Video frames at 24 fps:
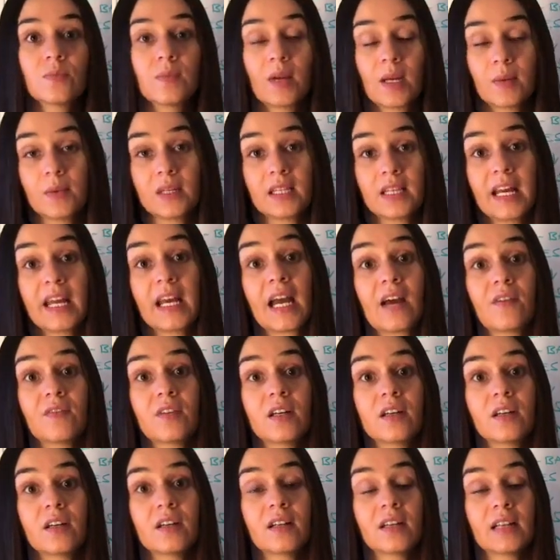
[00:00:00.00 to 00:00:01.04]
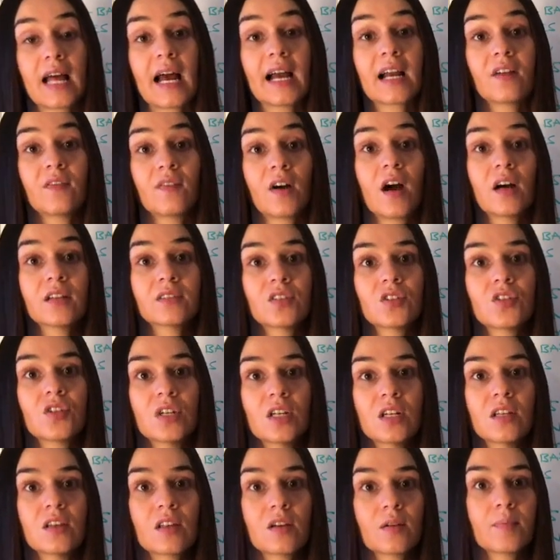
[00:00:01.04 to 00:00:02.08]
maybe they have a lack of
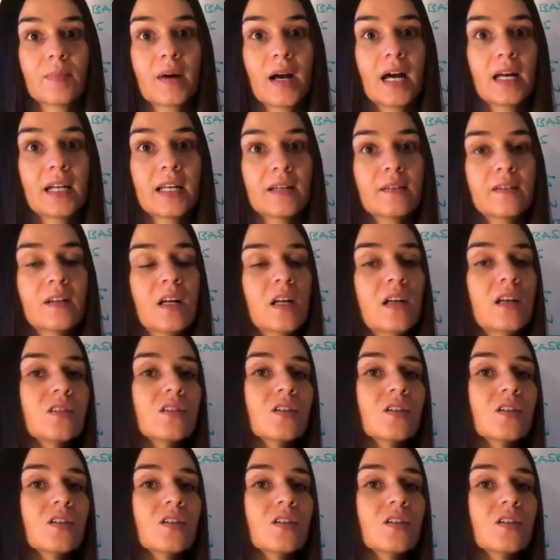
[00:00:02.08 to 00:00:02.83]
oxygen in their body.